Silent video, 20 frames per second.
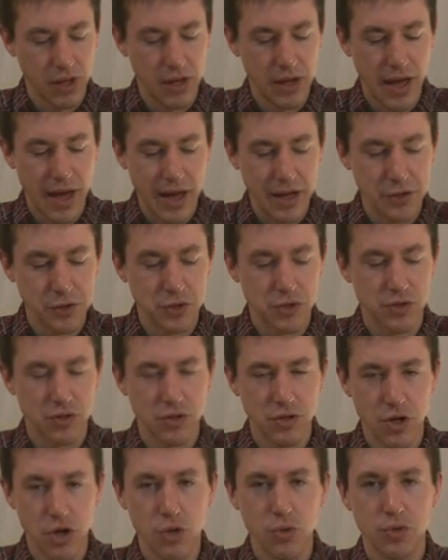has
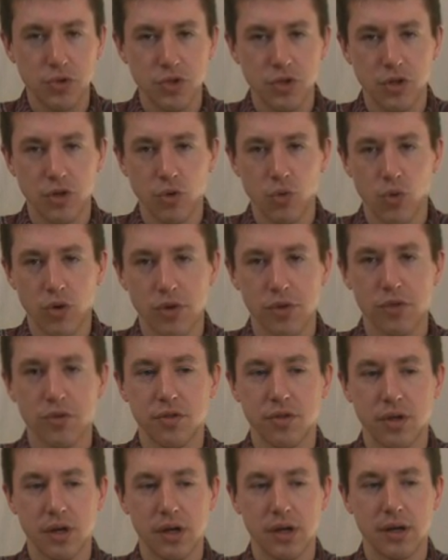notes that are
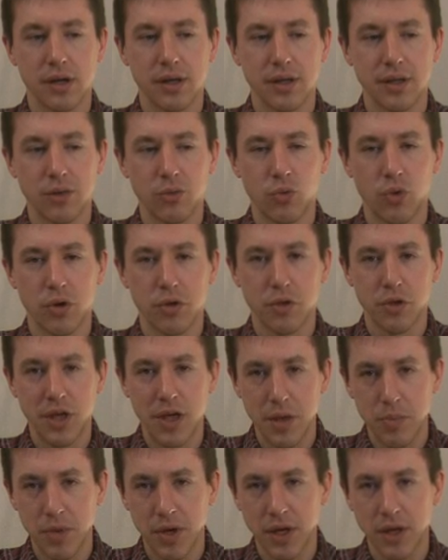worth
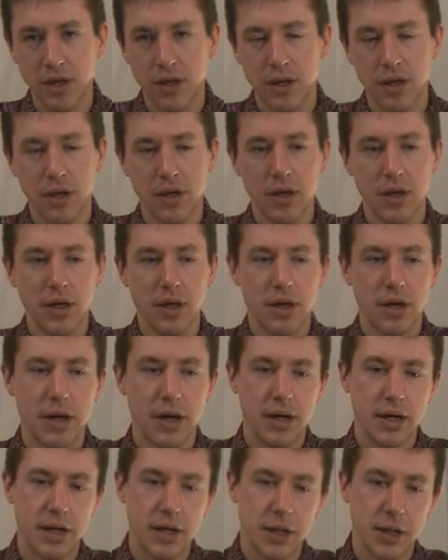keeping.
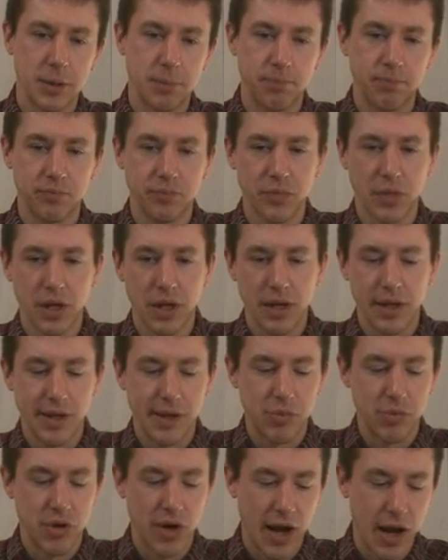
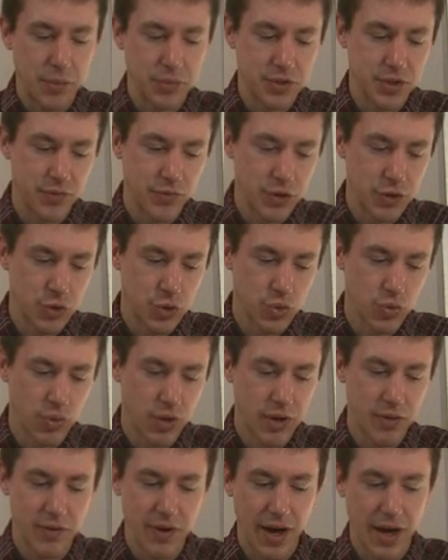Perhaps
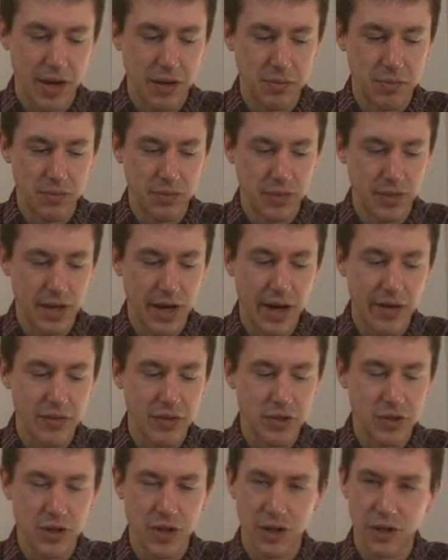if I had gotten
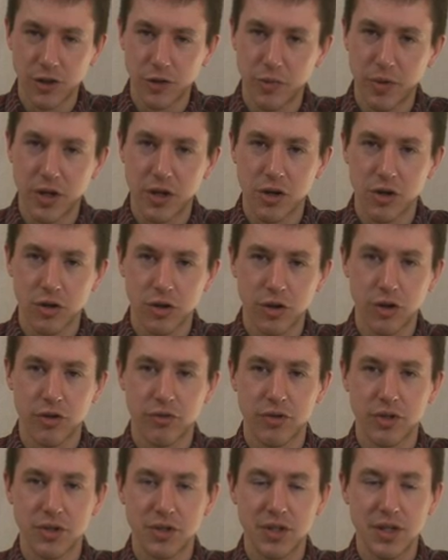this tea a little bit earlier
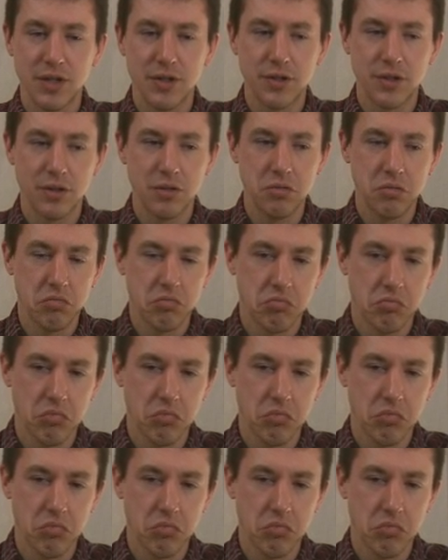in the season,